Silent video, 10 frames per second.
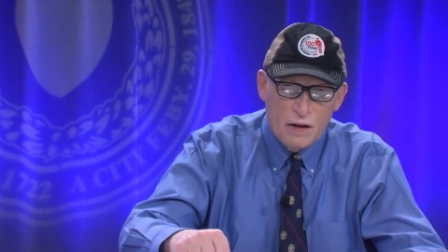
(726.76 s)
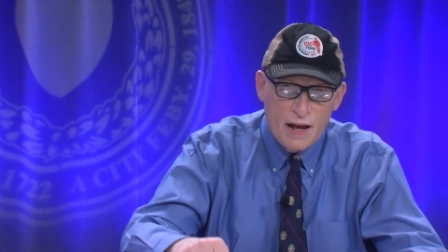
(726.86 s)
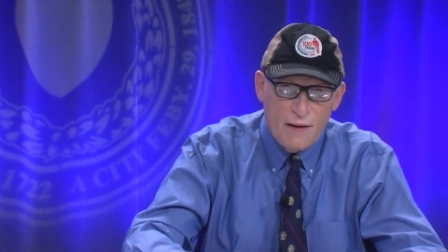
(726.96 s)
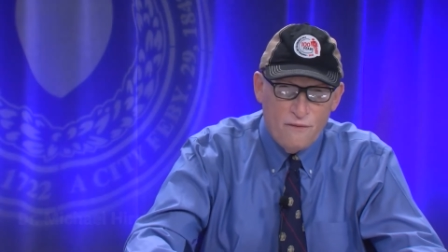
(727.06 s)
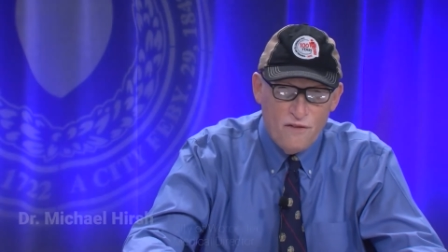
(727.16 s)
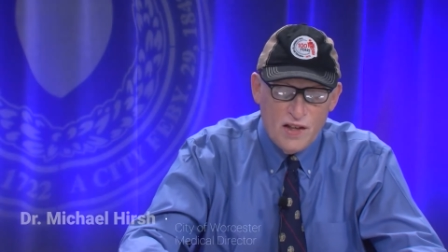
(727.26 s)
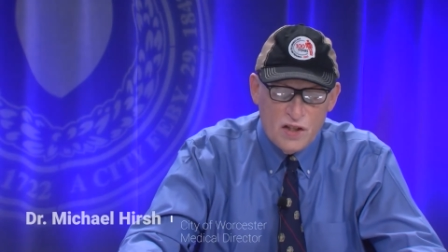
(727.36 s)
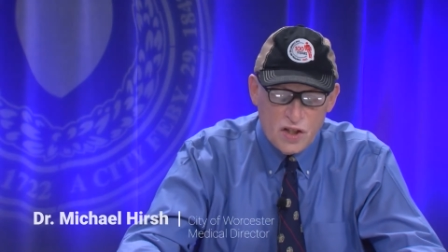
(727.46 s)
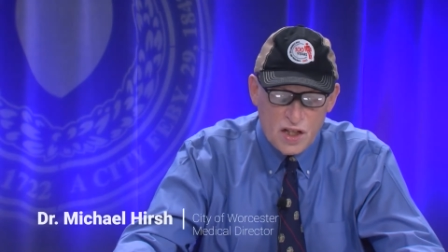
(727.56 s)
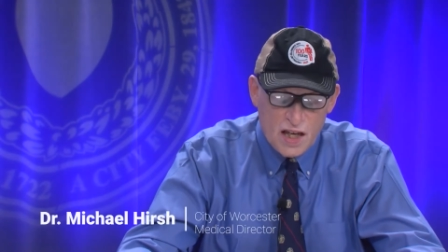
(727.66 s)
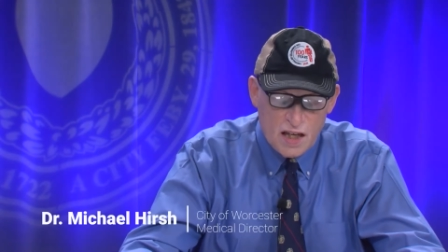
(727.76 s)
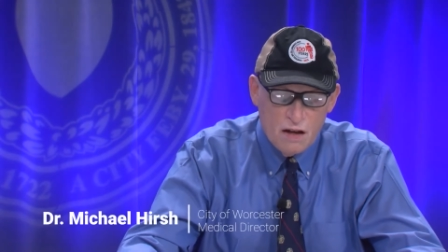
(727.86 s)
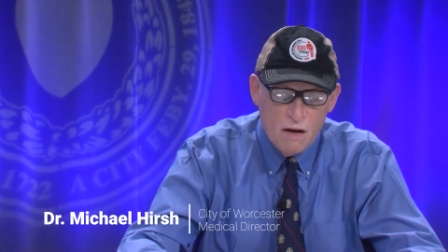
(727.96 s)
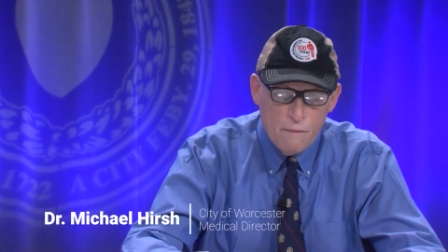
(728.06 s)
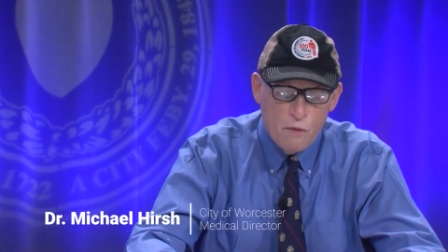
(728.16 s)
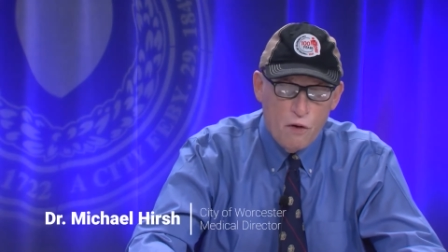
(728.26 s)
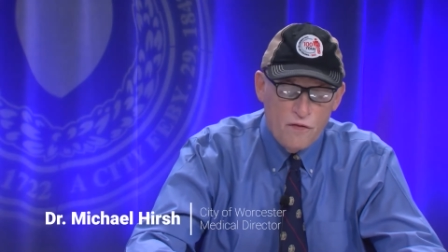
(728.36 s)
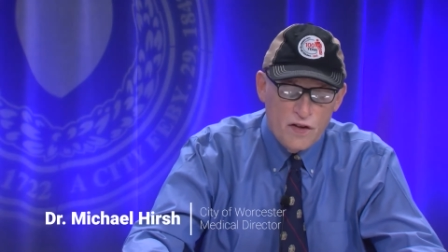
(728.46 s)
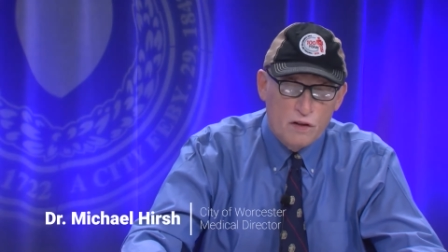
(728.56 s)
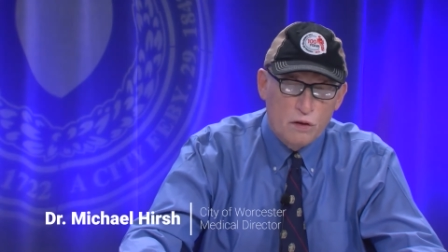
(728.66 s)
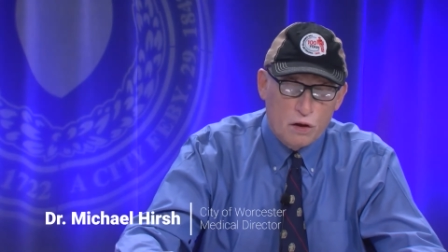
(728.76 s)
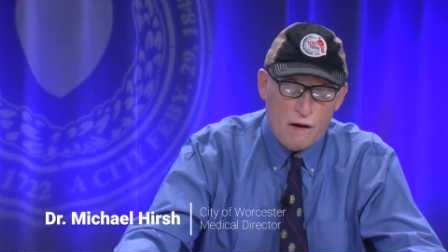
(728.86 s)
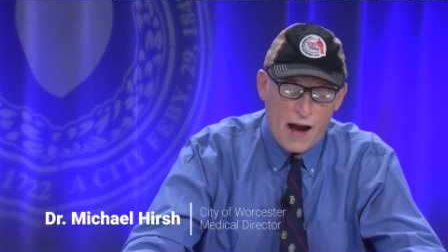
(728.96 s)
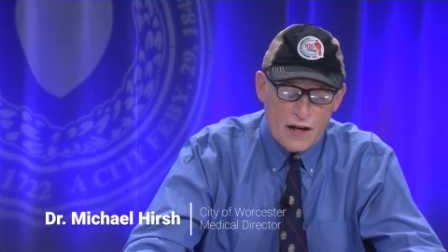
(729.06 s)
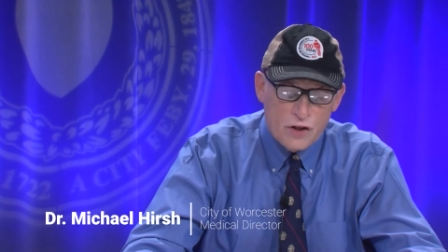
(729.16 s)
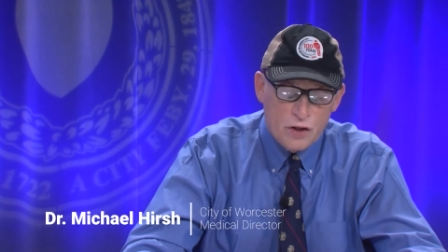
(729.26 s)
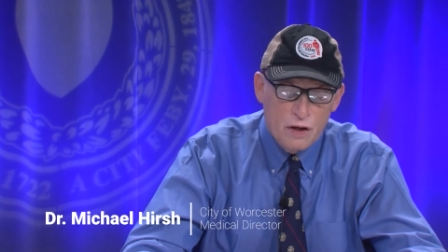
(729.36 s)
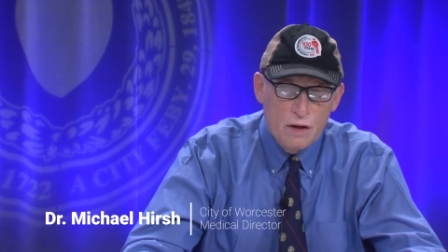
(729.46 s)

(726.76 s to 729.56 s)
MVC, motor vehicle crash.